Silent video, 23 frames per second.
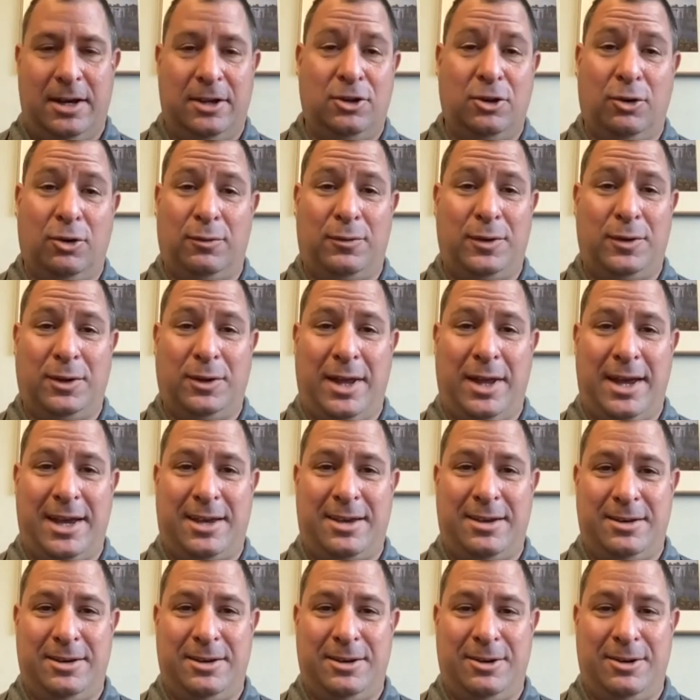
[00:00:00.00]
don't feel
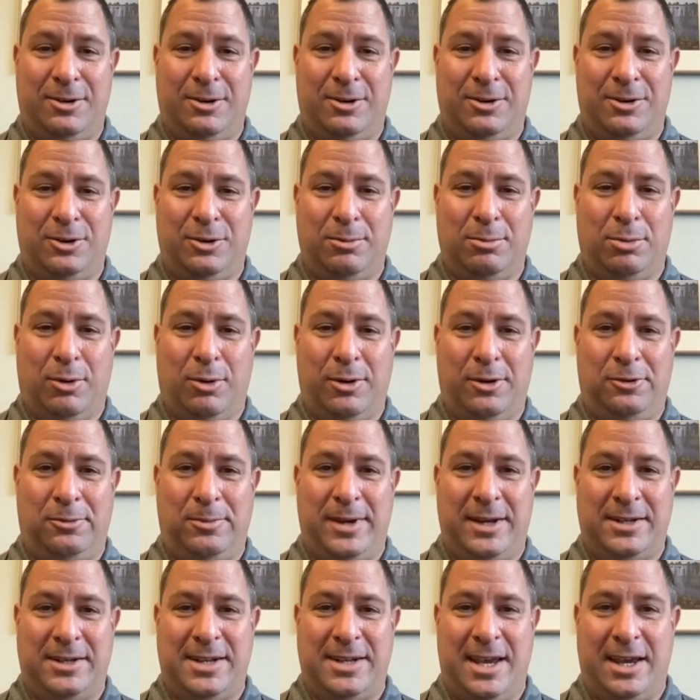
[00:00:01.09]
like your board is
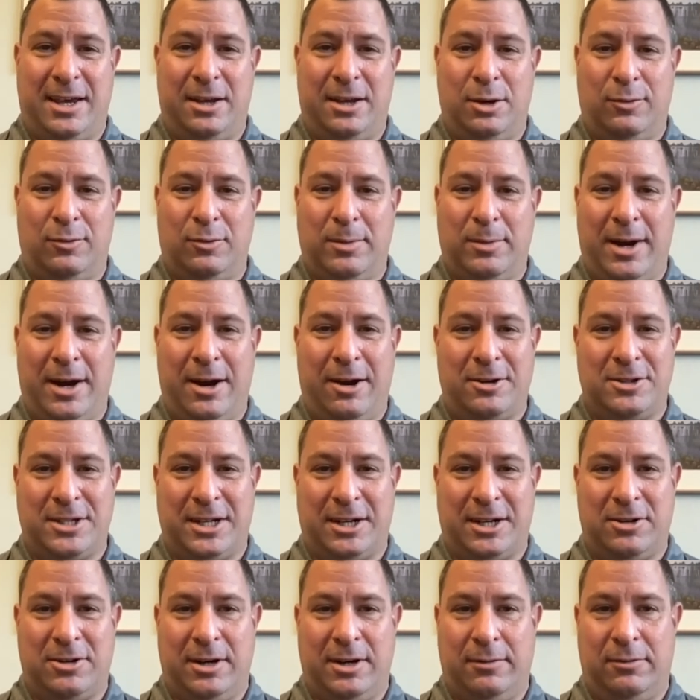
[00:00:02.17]
being taken over by our
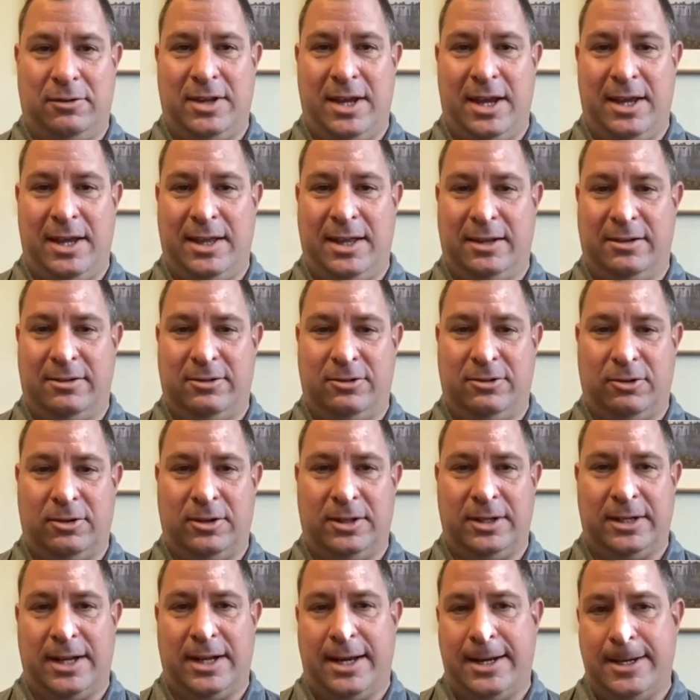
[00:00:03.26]
Secretary of State. That's
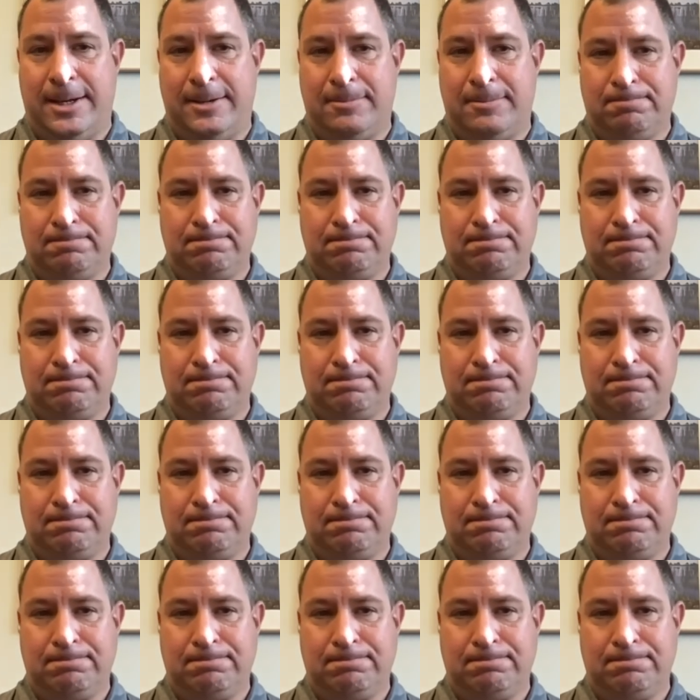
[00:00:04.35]
certainly not it.